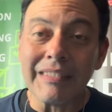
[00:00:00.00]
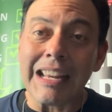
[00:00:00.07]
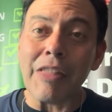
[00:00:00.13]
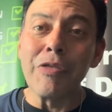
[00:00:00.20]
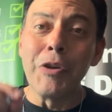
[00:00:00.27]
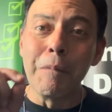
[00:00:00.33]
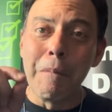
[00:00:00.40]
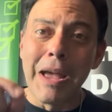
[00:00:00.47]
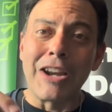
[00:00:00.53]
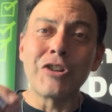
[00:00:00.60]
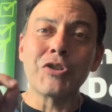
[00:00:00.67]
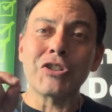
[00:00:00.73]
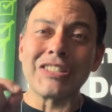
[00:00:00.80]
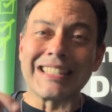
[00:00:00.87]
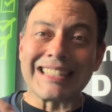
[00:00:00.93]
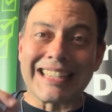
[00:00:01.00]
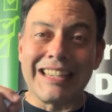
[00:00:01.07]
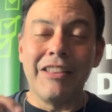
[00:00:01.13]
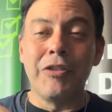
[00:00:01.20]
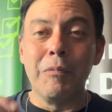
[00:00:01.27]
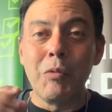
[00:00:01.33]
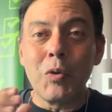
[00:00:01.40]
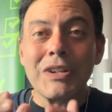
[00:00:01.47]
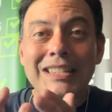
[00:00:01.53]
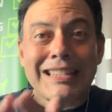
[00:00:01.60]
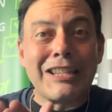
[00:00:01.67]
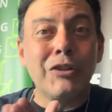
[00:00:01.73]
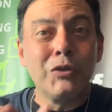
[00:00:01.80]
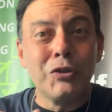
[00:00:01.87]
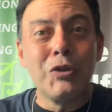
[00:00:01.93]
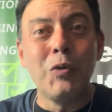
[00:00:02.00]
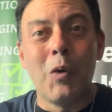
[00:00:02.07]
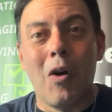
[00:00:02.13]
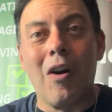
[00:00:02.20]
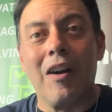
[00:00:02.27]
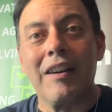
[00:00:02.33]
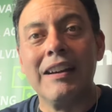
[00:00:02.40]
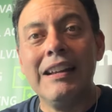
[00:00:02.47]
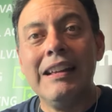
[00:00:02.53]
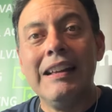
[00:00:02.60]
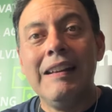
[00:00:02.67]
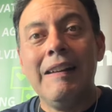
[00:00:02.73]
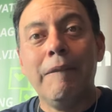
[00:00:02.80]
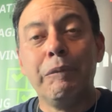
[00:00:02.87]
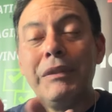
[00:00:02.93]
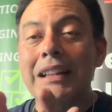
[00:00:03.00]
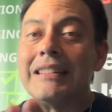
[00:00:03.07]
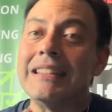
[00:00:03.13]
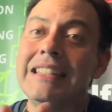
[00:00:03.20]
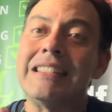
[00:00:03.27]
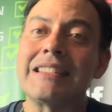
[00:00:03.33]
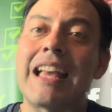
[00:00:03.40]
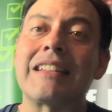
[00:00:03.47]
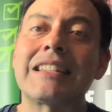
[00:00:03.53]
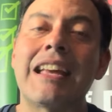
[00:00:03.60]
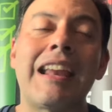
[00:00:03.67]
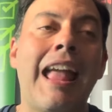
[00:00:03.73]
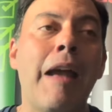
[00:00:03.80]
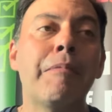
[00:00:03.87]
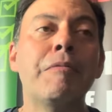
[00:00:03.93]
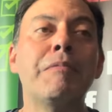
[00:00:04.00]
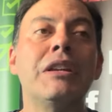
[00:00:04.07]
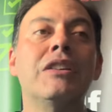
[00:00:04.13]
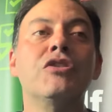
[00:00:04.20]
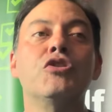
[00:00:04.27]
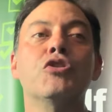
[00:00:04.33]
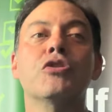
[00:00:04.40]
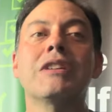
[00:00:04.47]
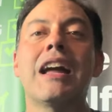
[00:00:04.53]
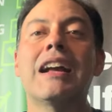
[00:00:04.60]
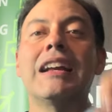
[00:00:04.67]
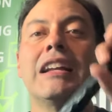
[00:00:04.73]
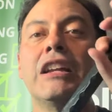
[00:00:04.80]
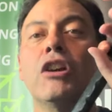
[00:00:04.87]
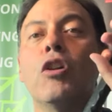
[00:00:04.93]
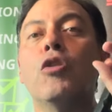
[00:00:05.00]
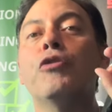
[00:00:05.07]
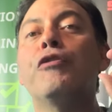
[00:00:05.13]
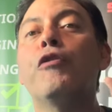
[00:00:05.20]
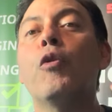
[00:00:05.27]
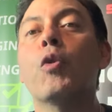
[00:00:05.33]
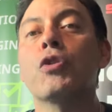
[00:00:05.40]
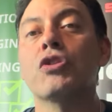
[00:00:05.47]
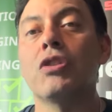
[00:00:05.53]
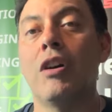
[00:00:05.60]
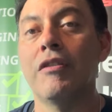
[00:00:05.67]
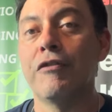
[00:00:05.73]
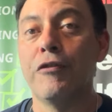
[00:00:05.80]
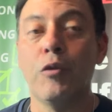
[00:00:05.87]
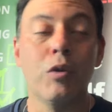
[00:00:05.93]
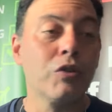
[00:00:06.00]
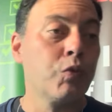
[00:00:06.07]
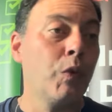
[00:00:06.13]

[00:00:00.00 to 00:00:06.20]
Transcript: The better, the more skilled you are, the least that's going to happen because you're not going to go force on force.